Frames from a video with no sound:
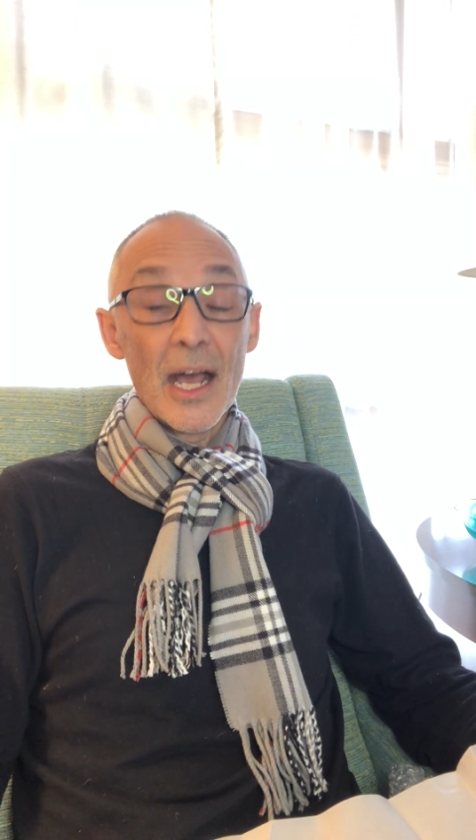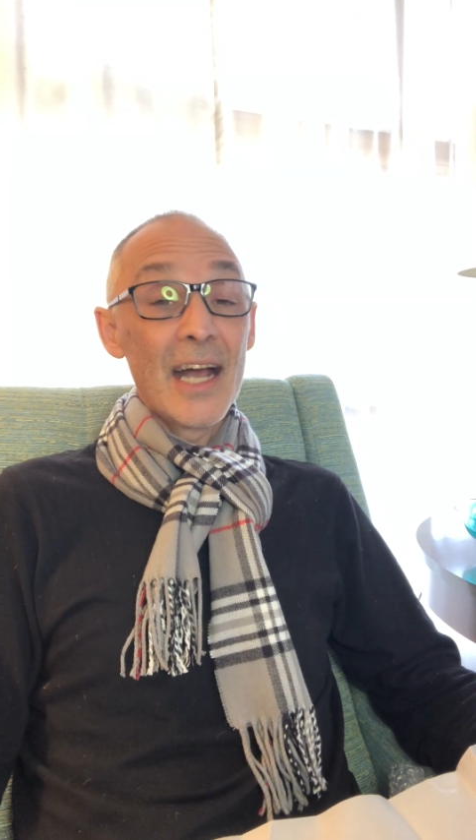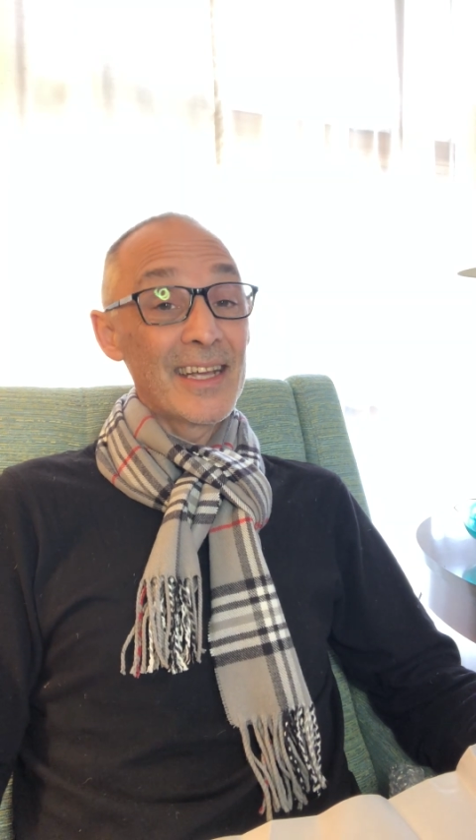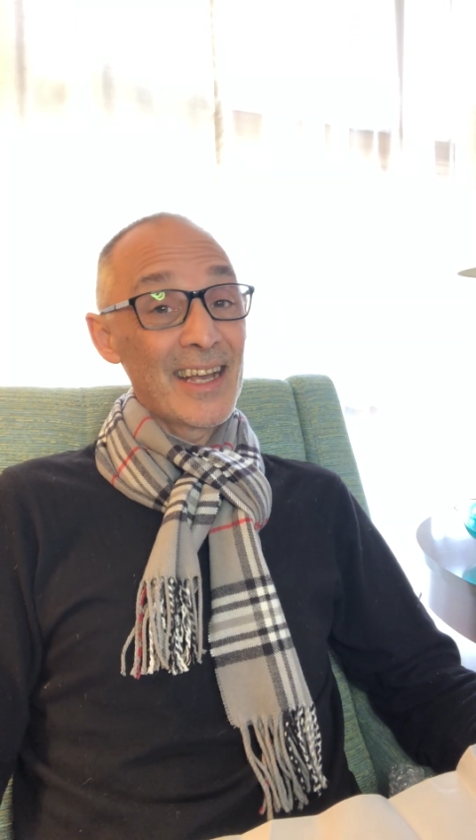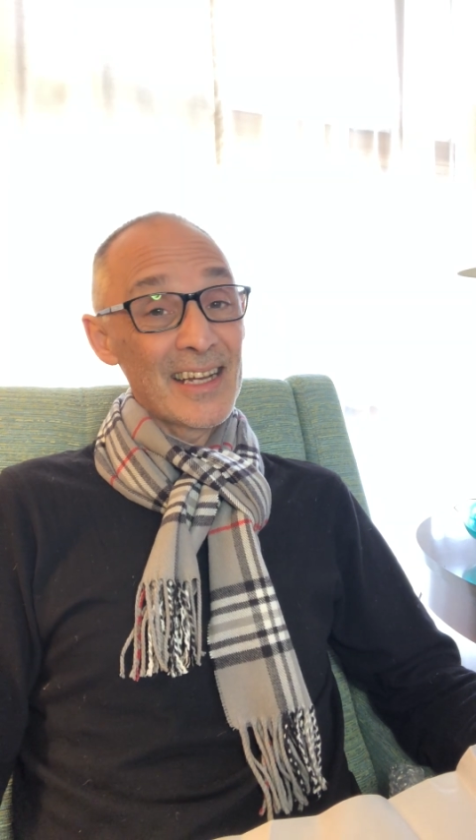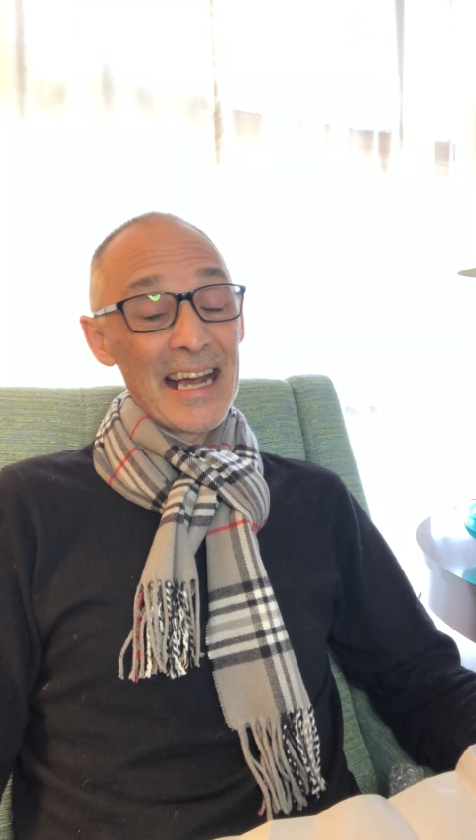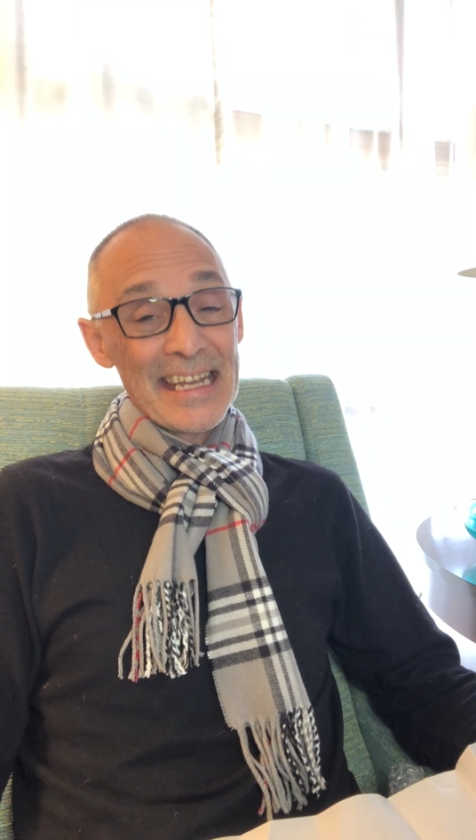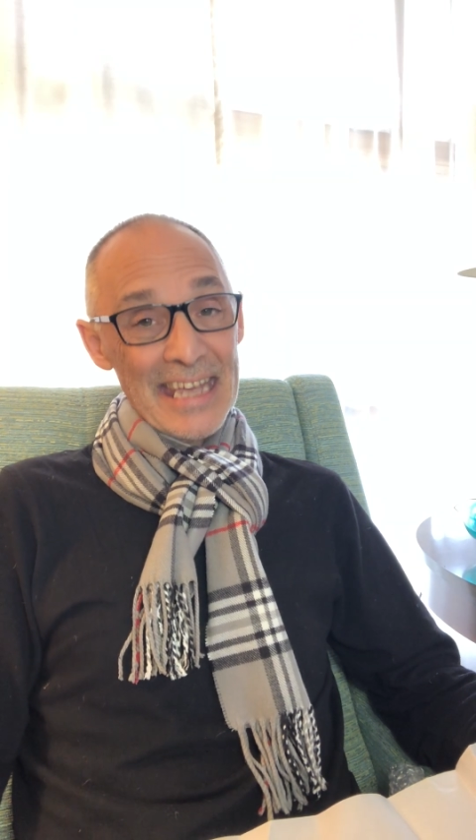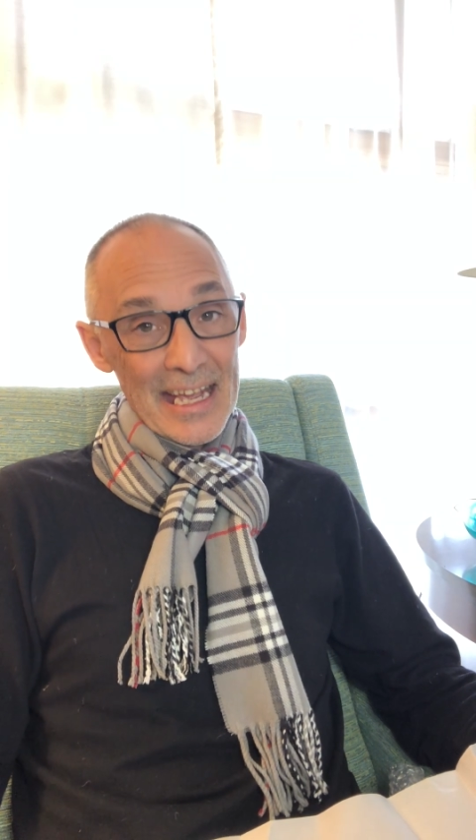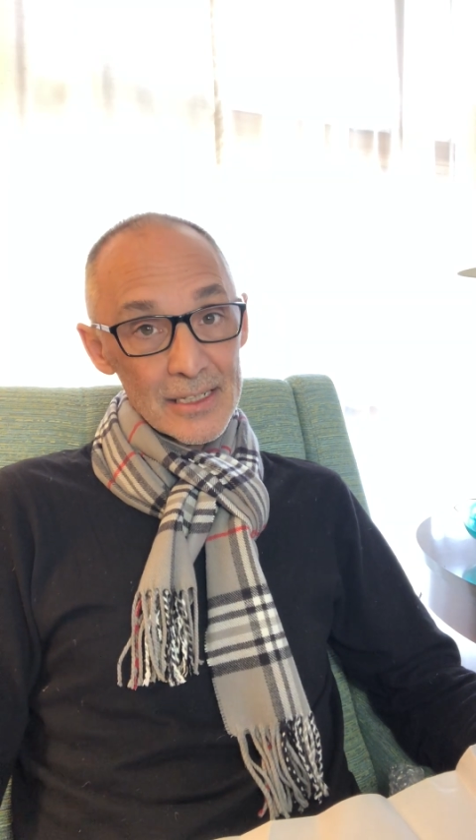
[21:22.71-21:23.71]
Again, I
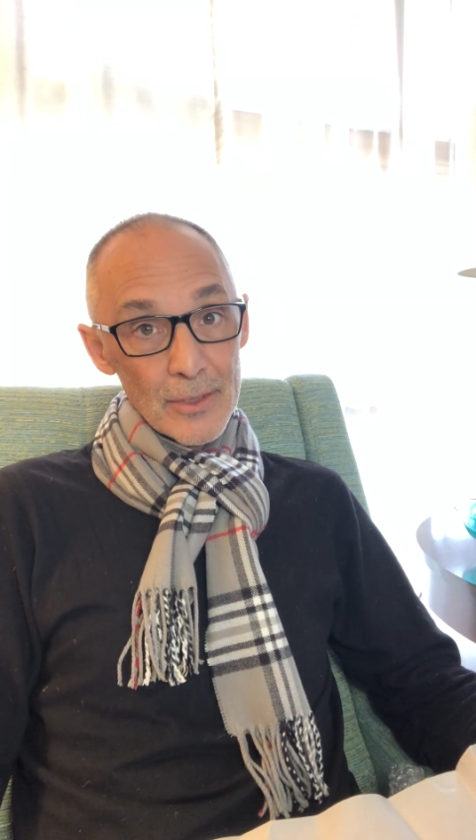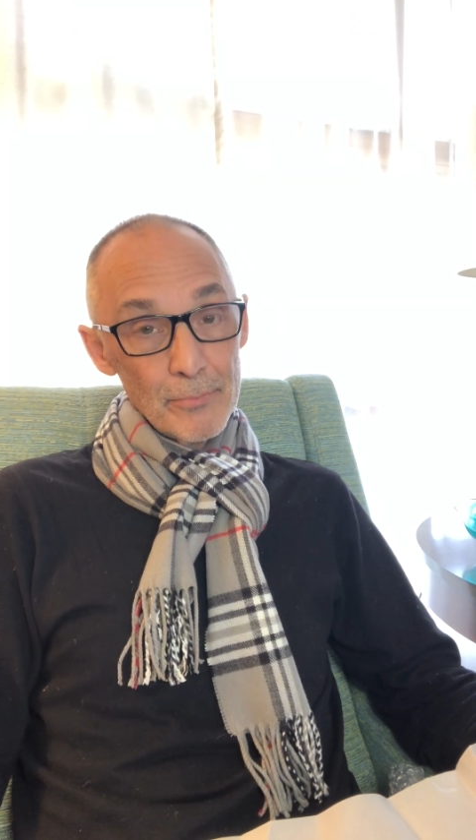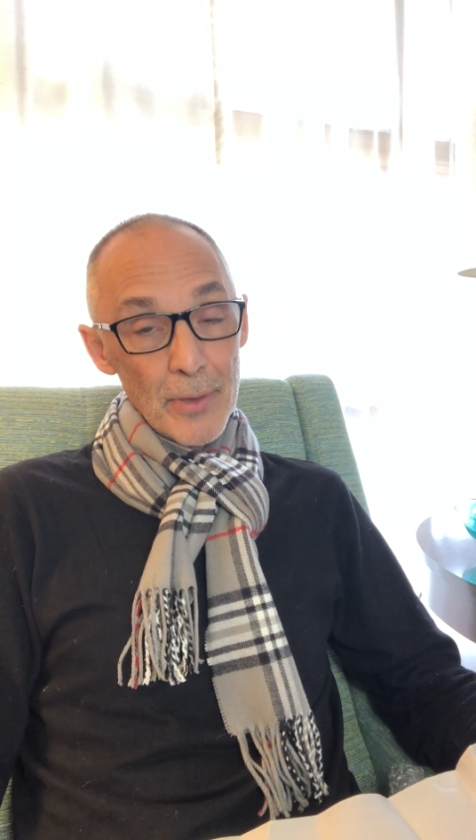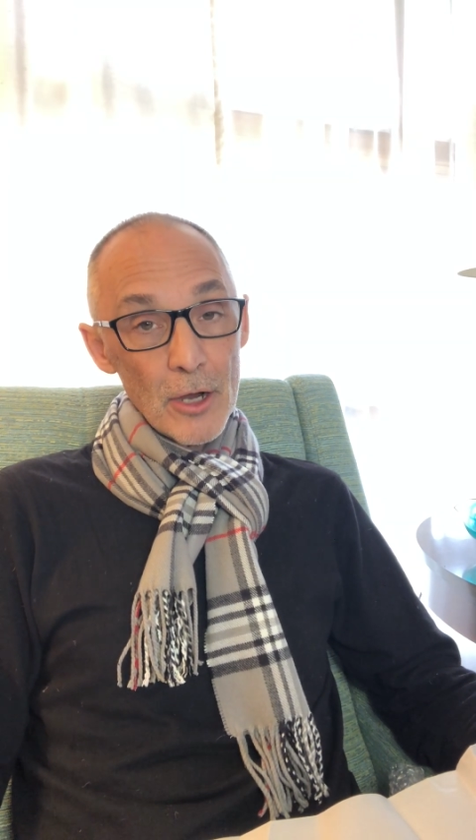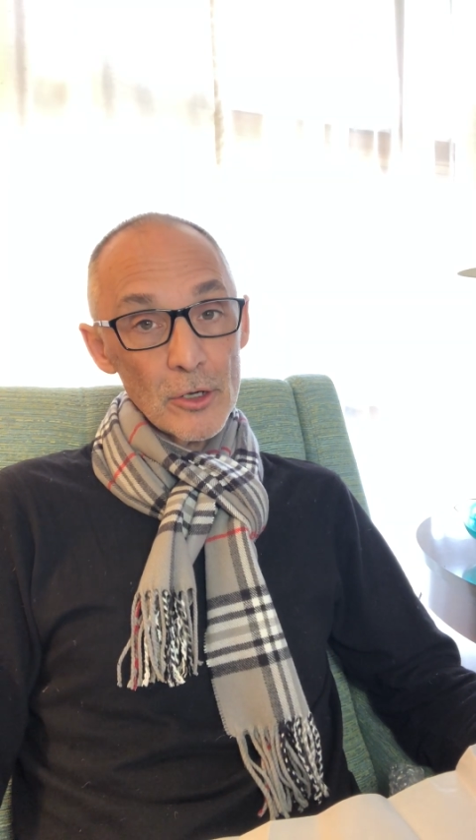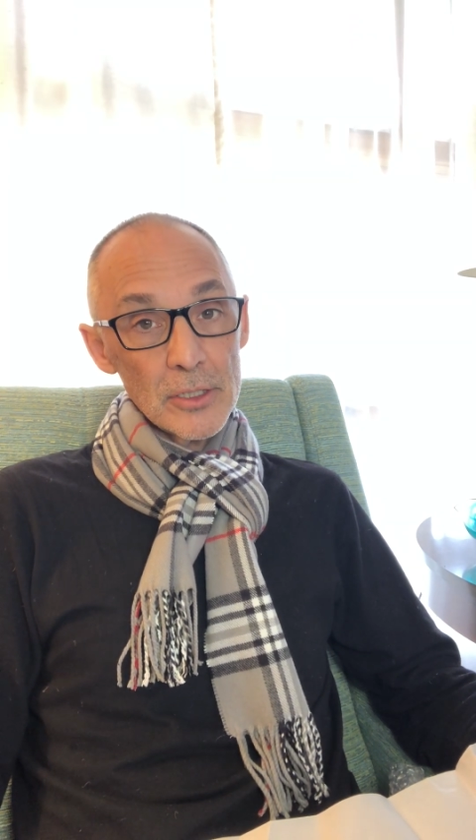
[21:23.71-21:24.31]
can't compare